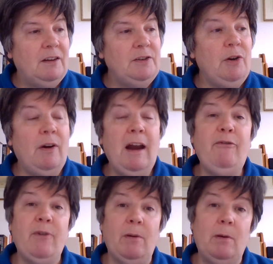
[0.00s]
Not
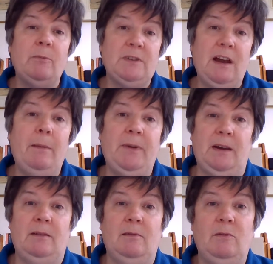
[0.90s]
everyone was
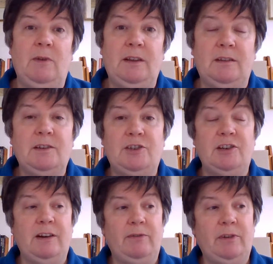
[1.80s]
happy with this
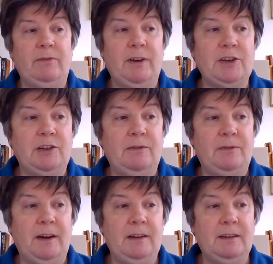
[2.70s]
Geneva Confession of
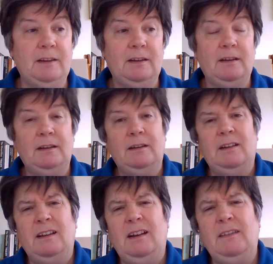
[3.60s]
Faith,
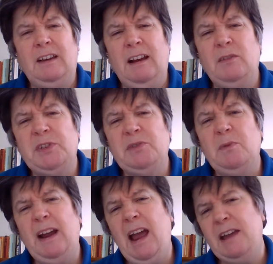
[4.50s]
and the council
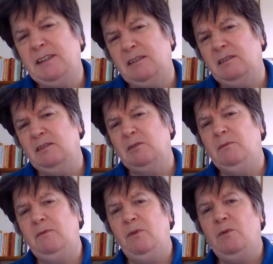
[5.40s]
were hesitant to
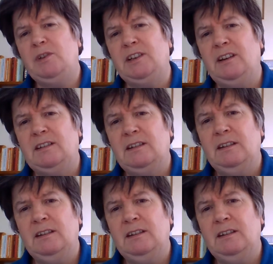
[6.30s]
enforce it.